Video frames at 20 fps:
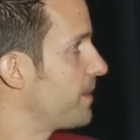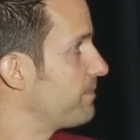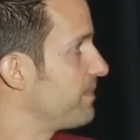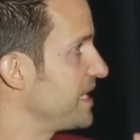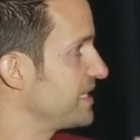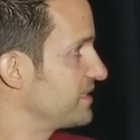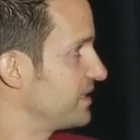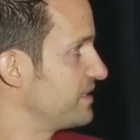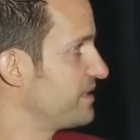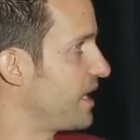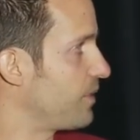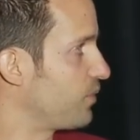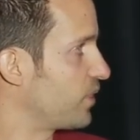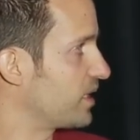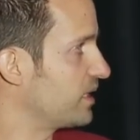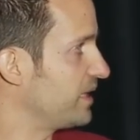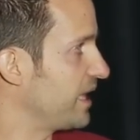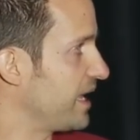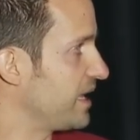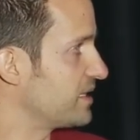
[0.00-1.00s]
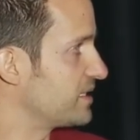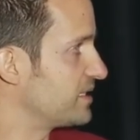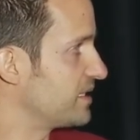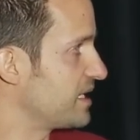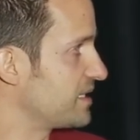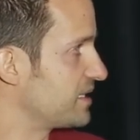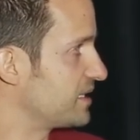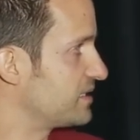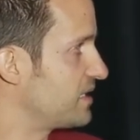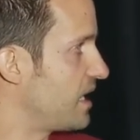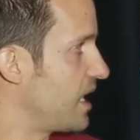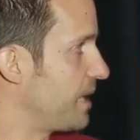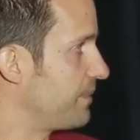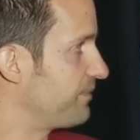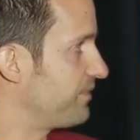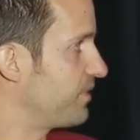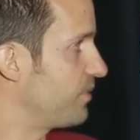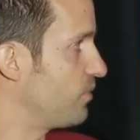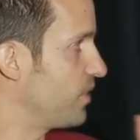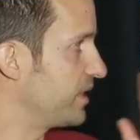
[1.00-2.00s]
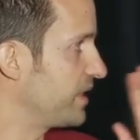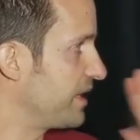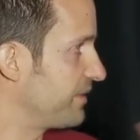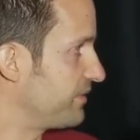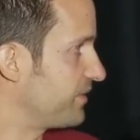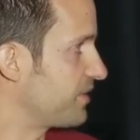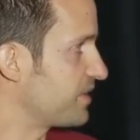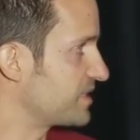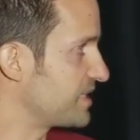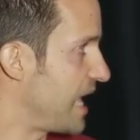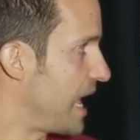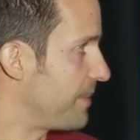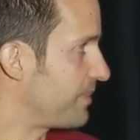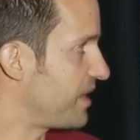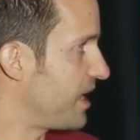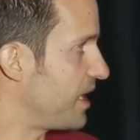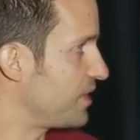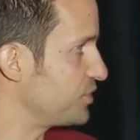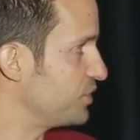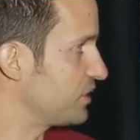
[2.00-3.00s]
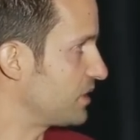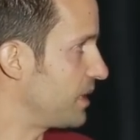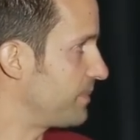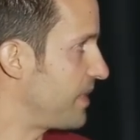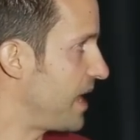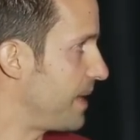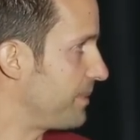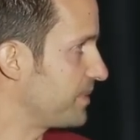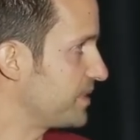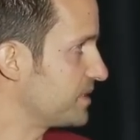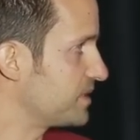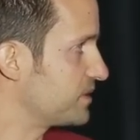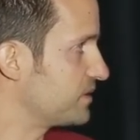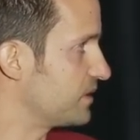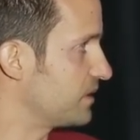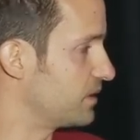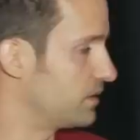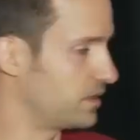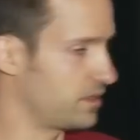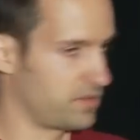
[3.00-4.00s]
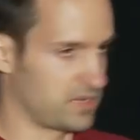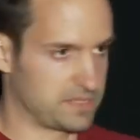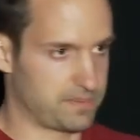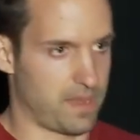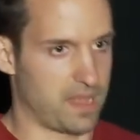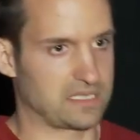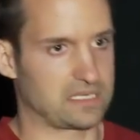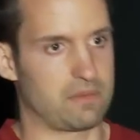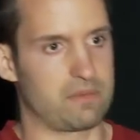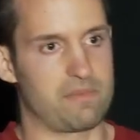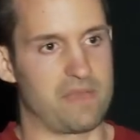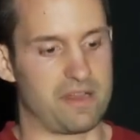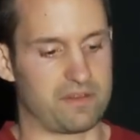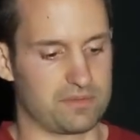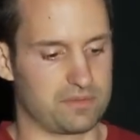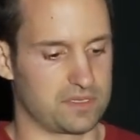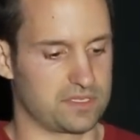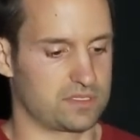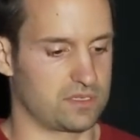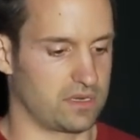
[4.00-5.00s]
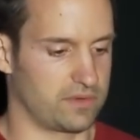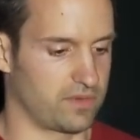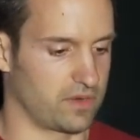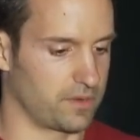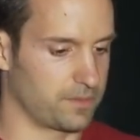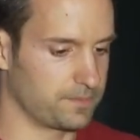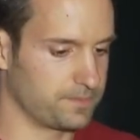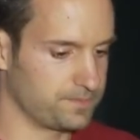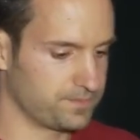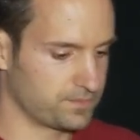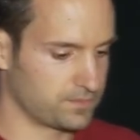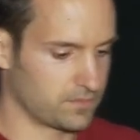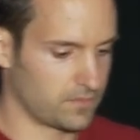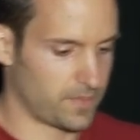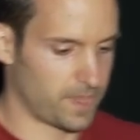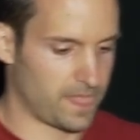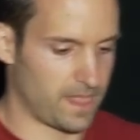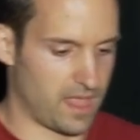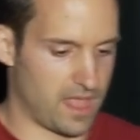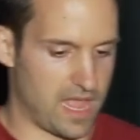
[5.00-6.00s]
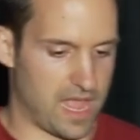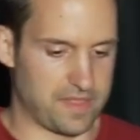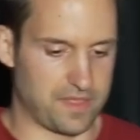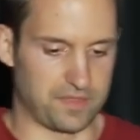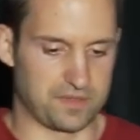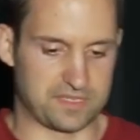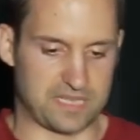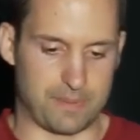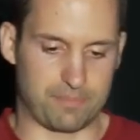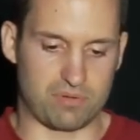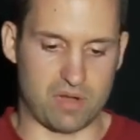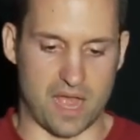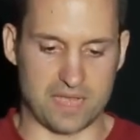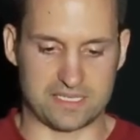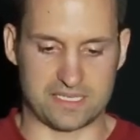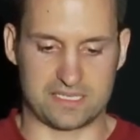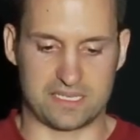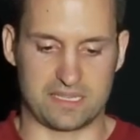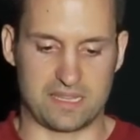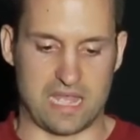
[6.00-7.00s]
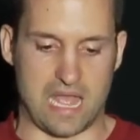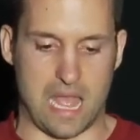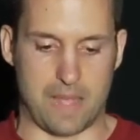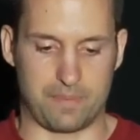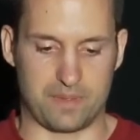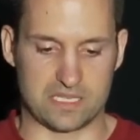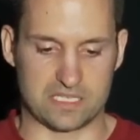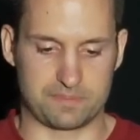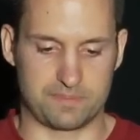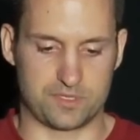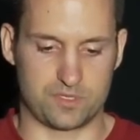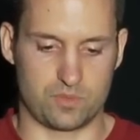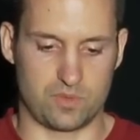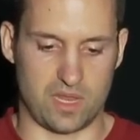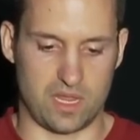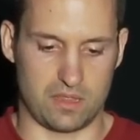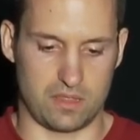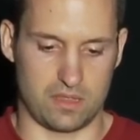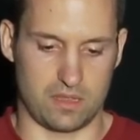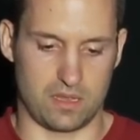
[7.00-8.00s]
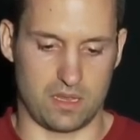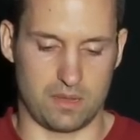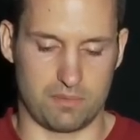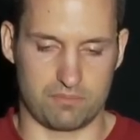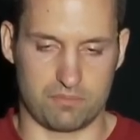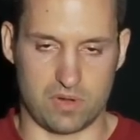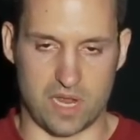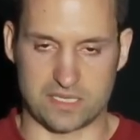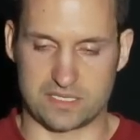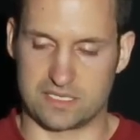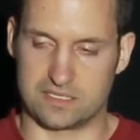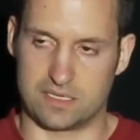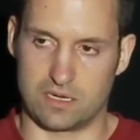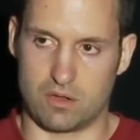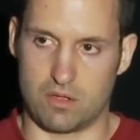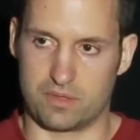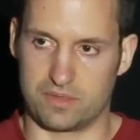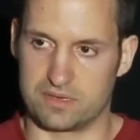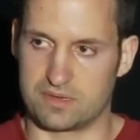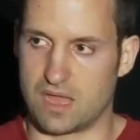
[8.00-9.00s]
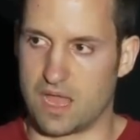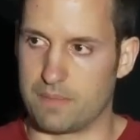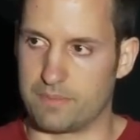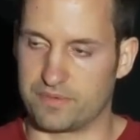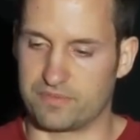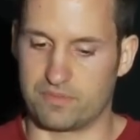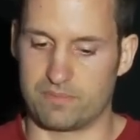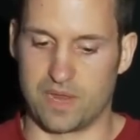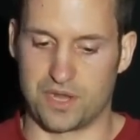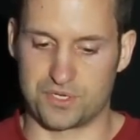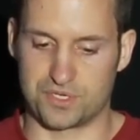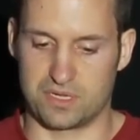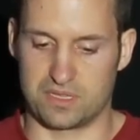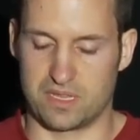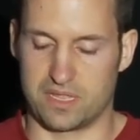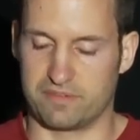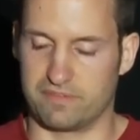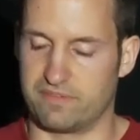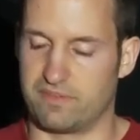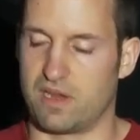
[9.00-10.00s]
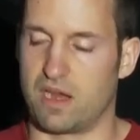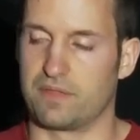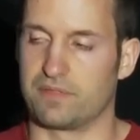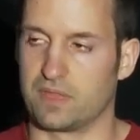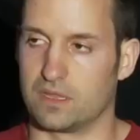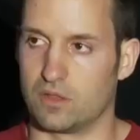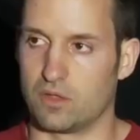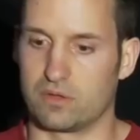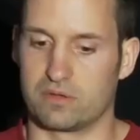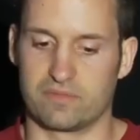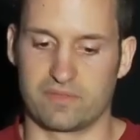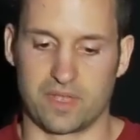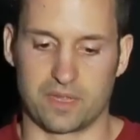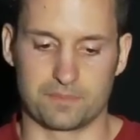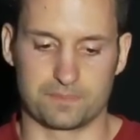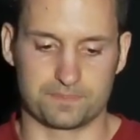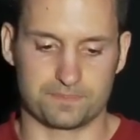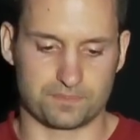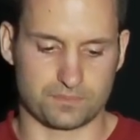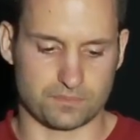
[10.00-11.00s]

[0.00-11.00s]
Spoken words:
basically network latency is the time from when that first app cache lookup happens to the response coming back from the server. And then there's that processing that happens between the processing all the DOM information and then firing the load event.